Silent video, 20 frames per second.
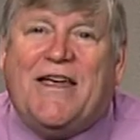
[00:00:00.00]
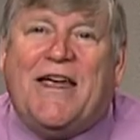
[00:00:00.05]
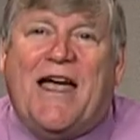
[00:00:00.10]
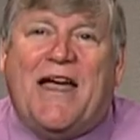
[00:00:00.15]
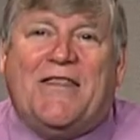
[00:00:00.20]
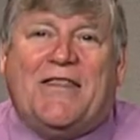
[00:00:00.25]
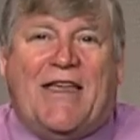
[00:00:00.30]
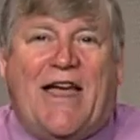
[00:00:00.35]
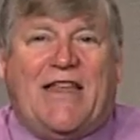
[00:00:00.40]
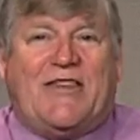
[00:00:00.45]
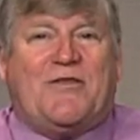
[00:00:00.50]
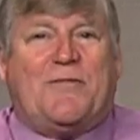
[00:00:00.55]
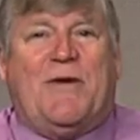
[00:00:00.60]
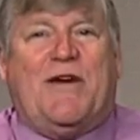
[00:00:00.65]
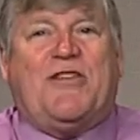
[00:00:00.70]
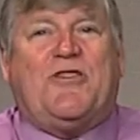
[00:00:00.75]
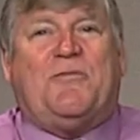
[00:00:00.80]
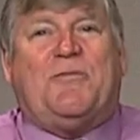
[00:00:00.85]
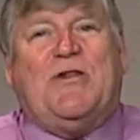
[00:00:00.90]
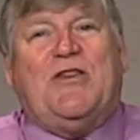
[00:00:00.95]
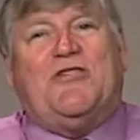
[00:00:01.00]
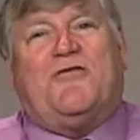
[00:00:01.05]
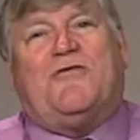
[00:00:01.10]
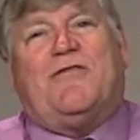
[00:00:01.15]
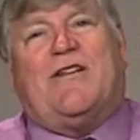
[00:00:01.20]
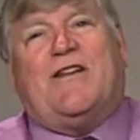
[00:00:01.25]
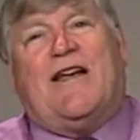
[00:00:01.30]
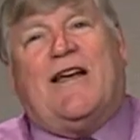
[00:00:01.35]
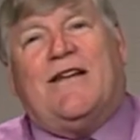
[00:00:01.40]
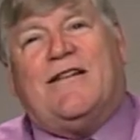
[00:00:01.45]
And that's my speech
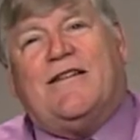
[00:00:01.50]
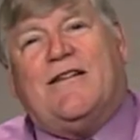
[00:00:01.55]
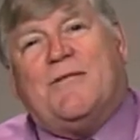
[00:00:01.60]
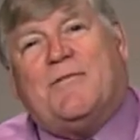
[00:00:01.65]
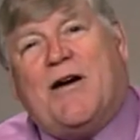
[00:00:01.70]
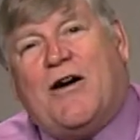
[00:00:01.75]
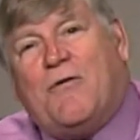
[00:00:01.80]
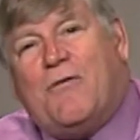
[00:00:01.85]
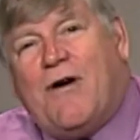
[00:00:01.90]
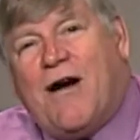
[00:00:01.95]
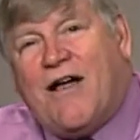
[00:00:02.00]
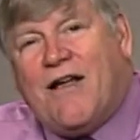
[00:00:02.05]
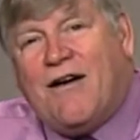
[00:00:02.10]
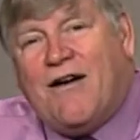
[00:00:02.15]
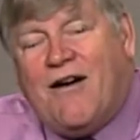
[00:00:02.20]
for tonight about why